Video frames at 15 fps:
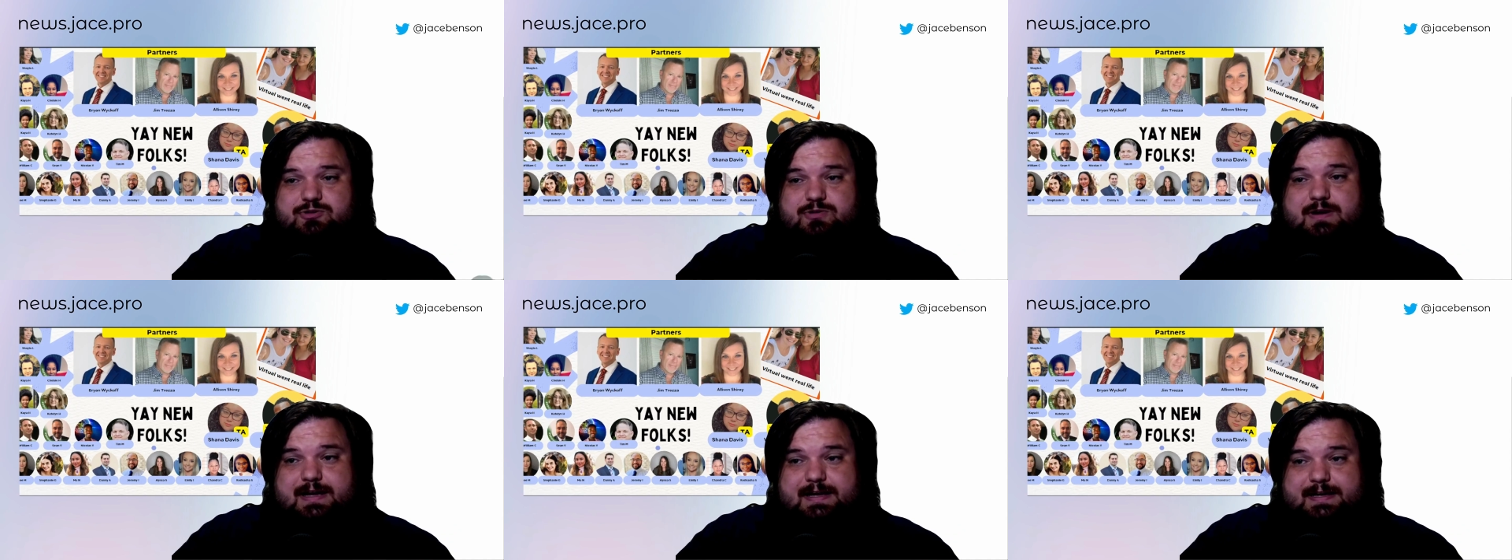
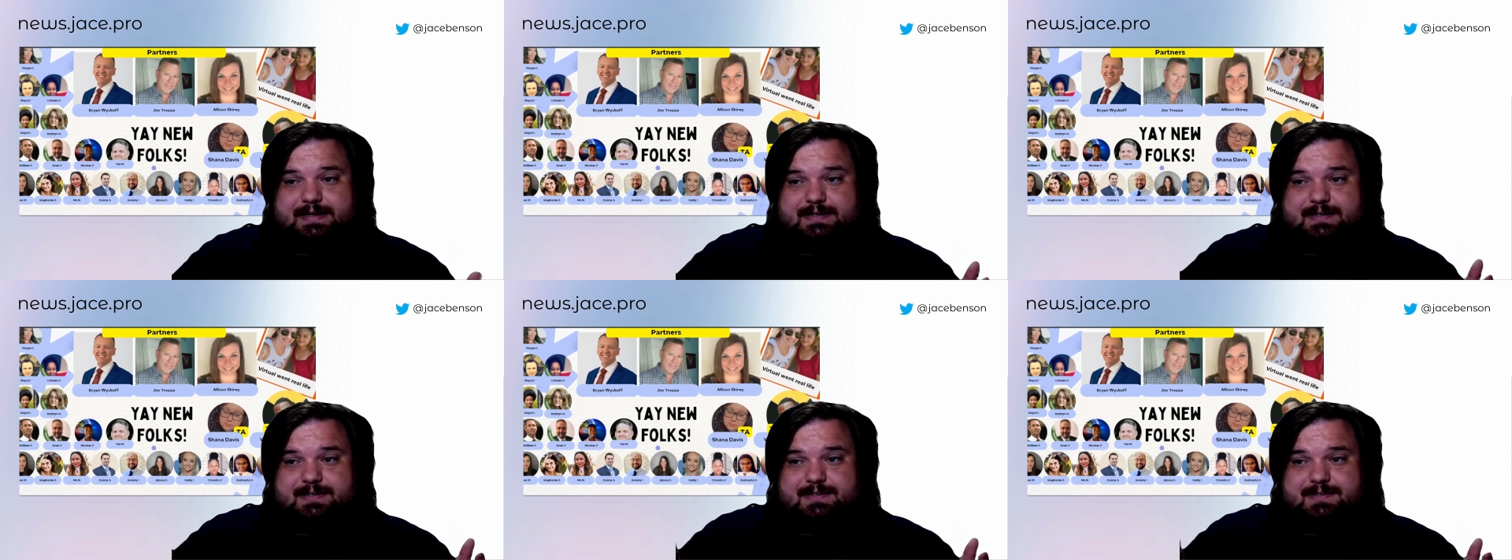
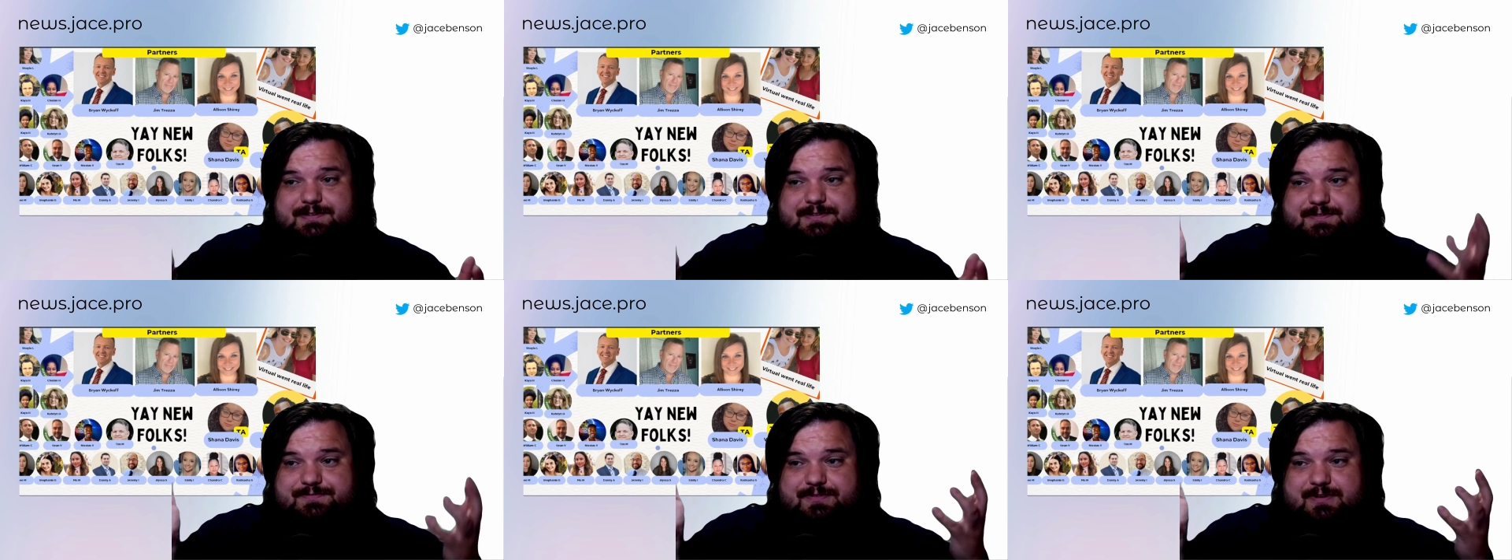tried
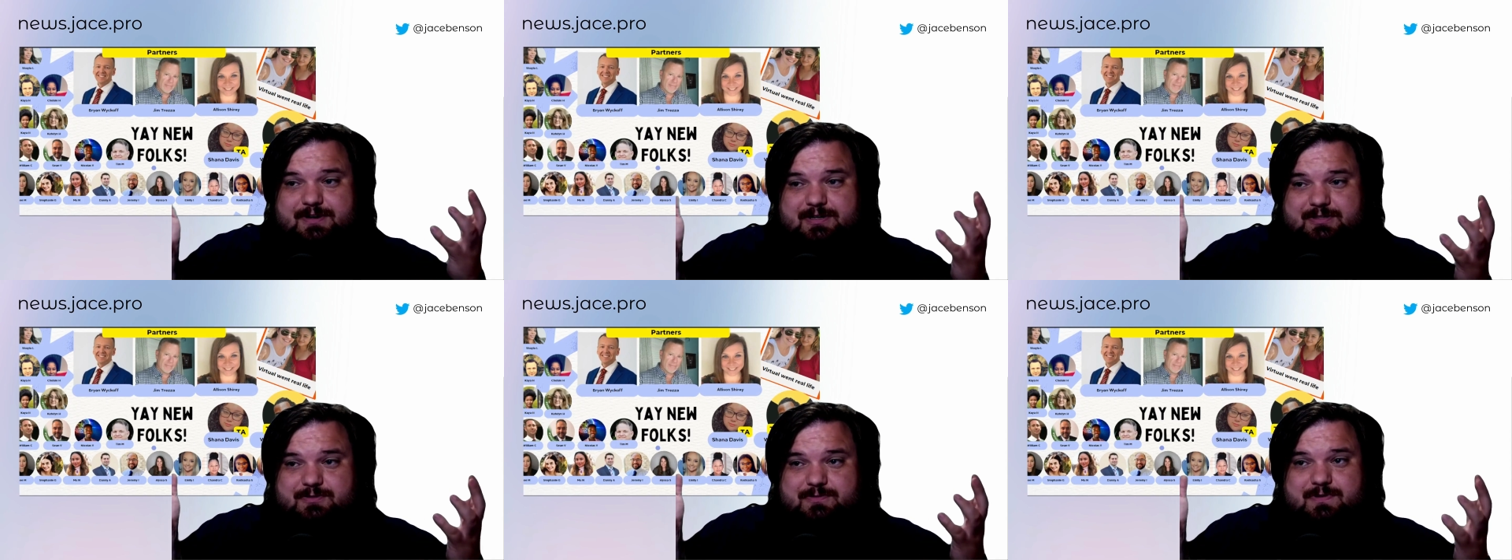to
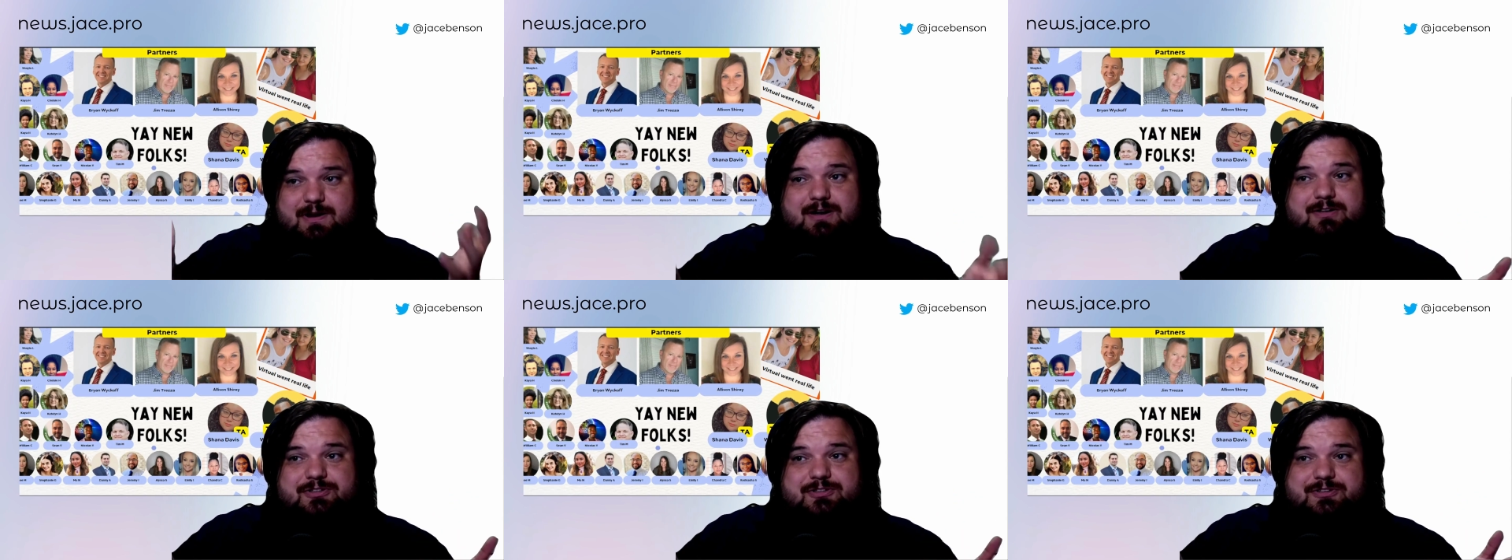follow
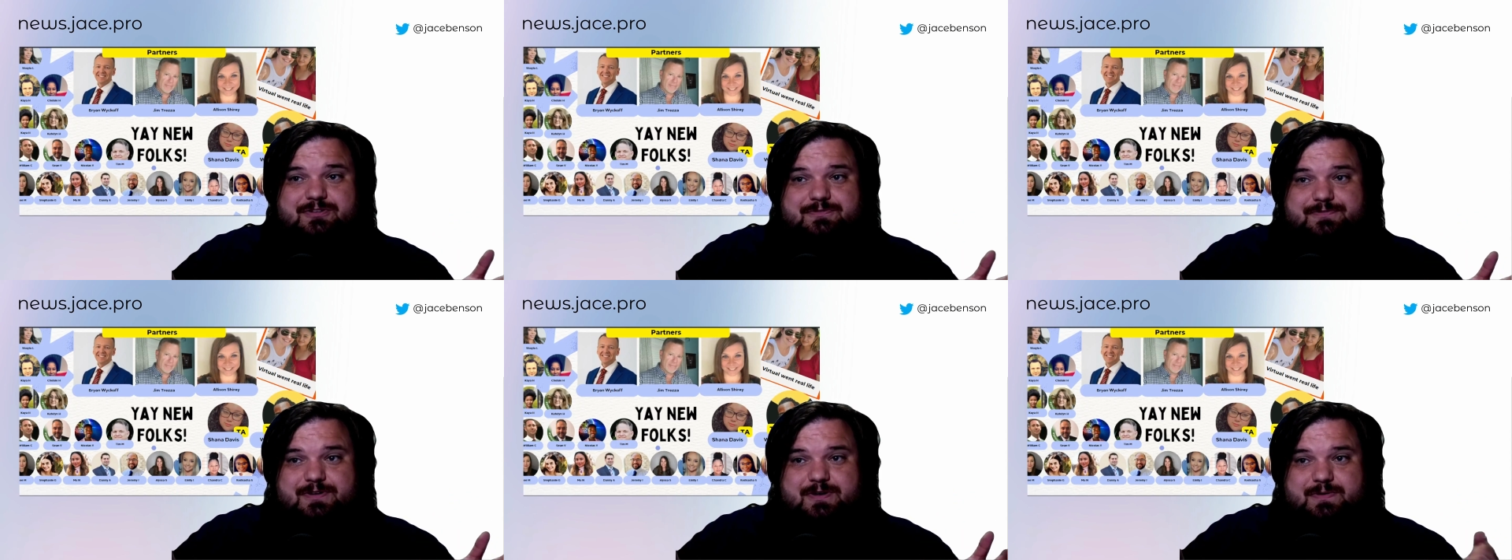all the
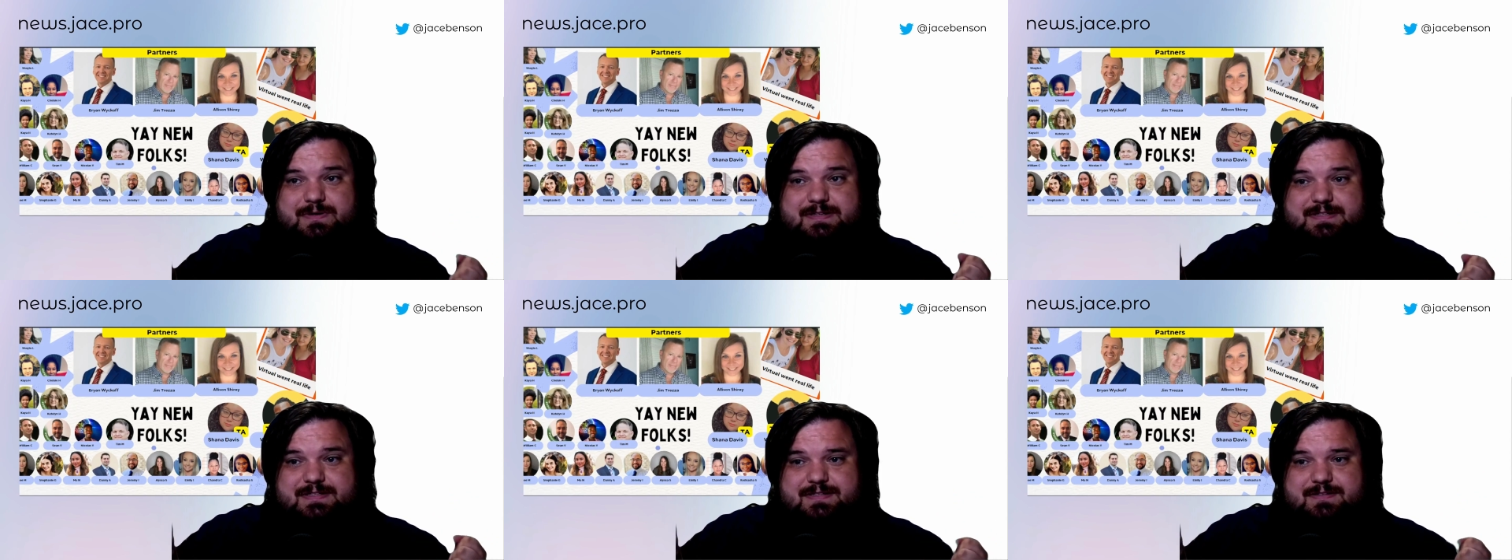new
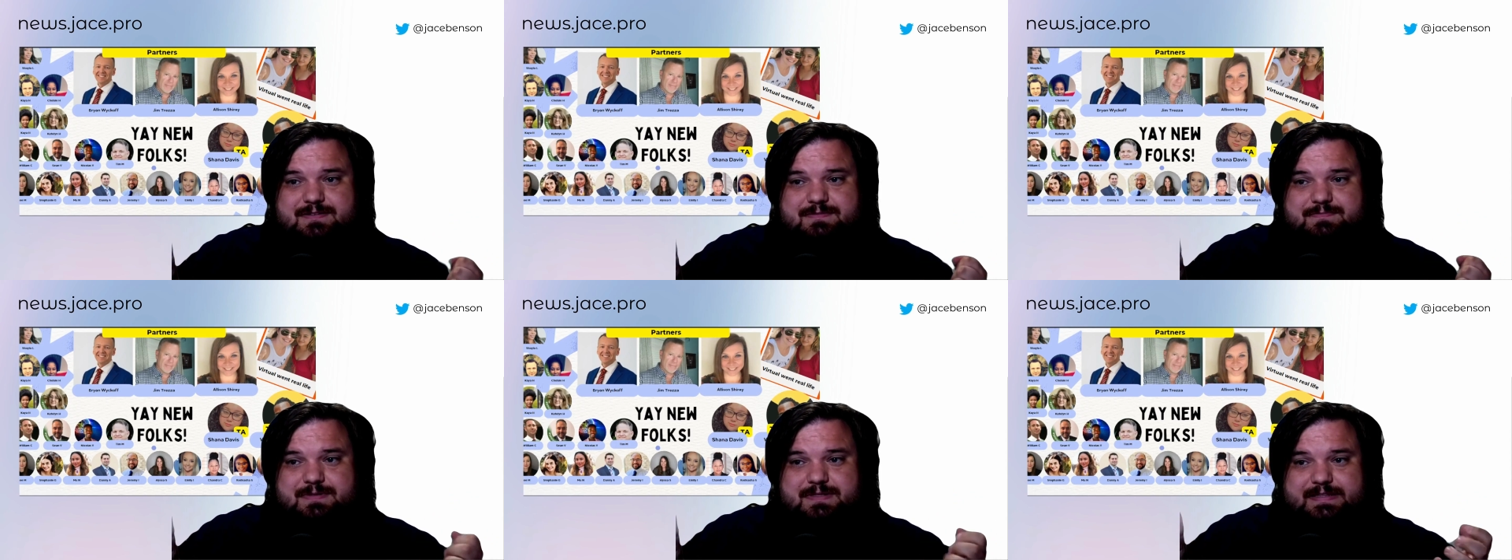folks,
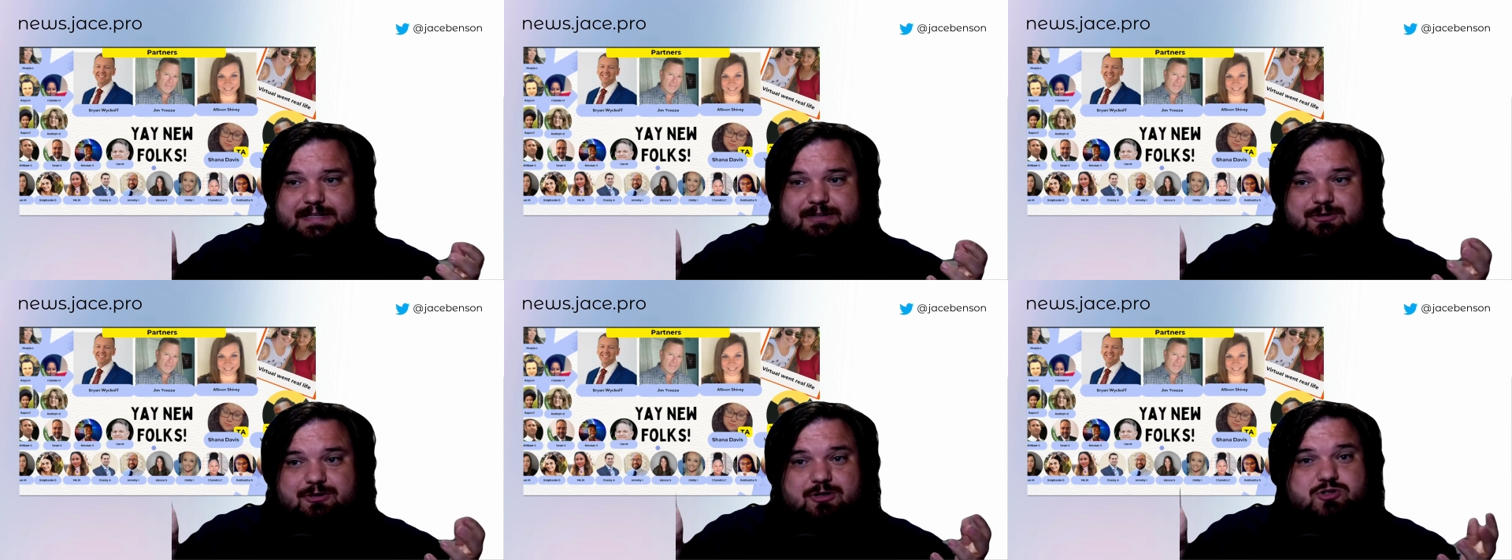but
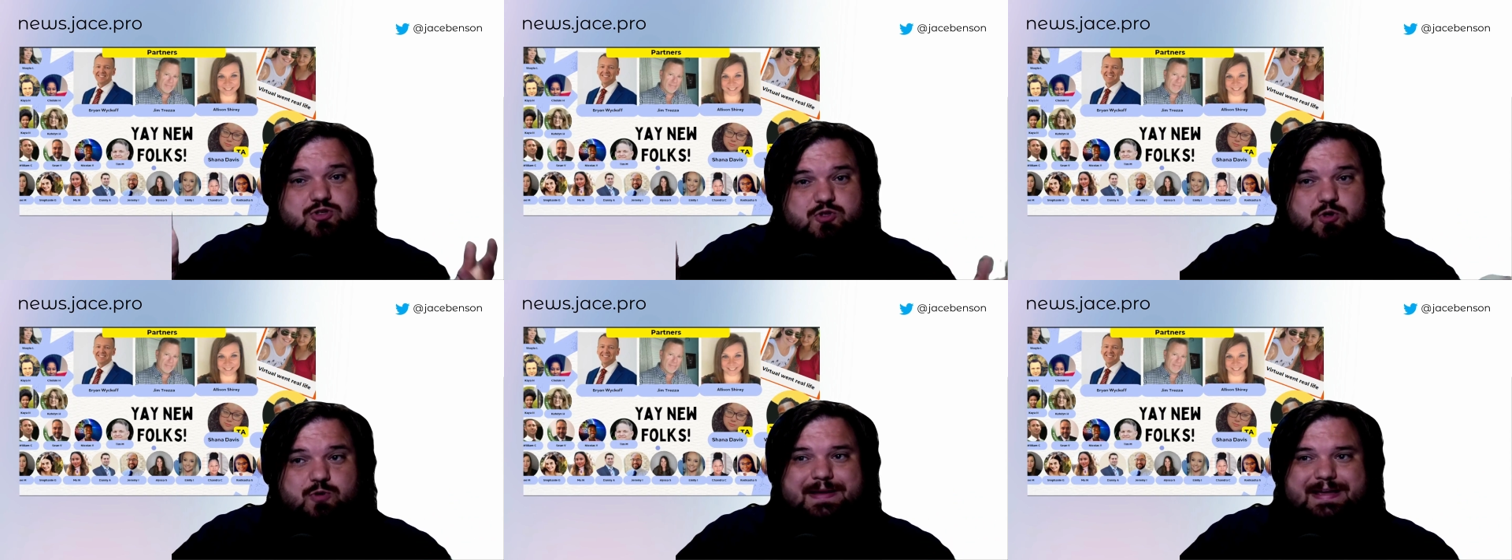there are
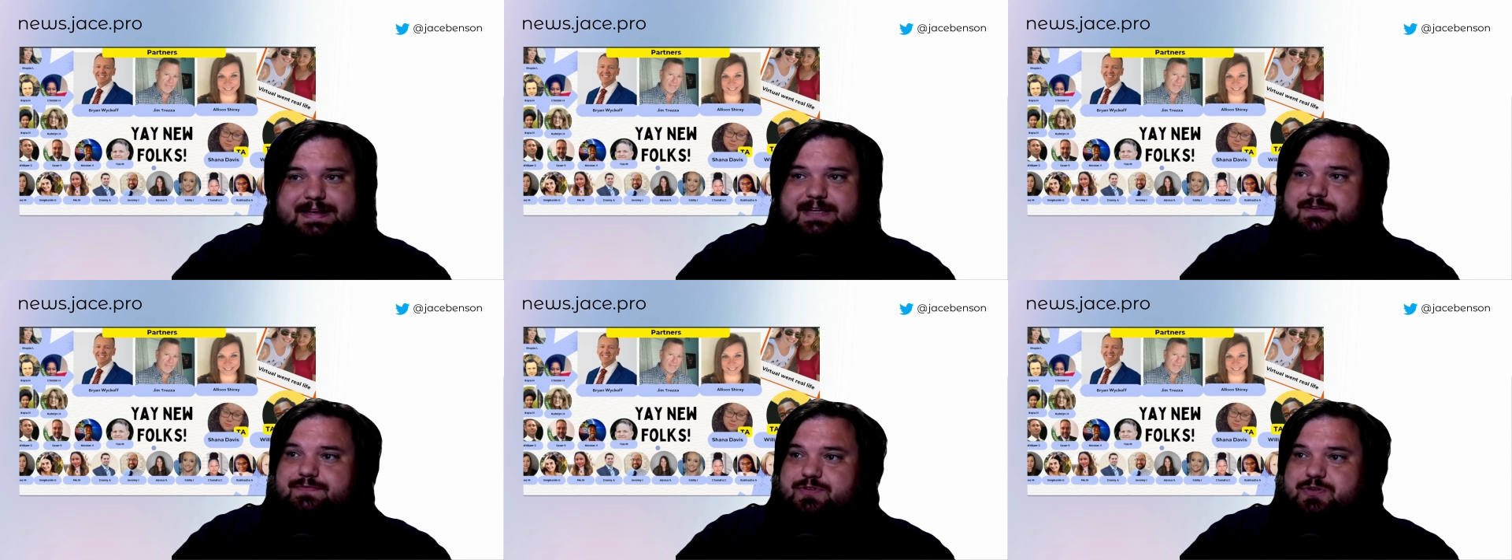so
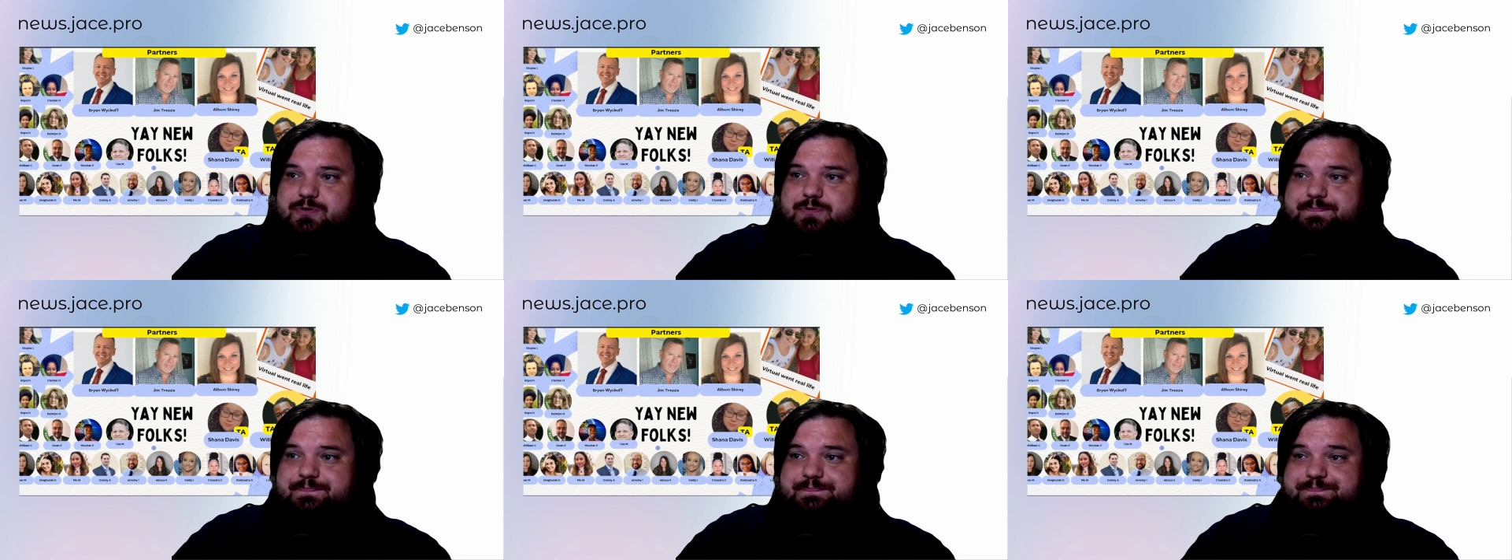many of you.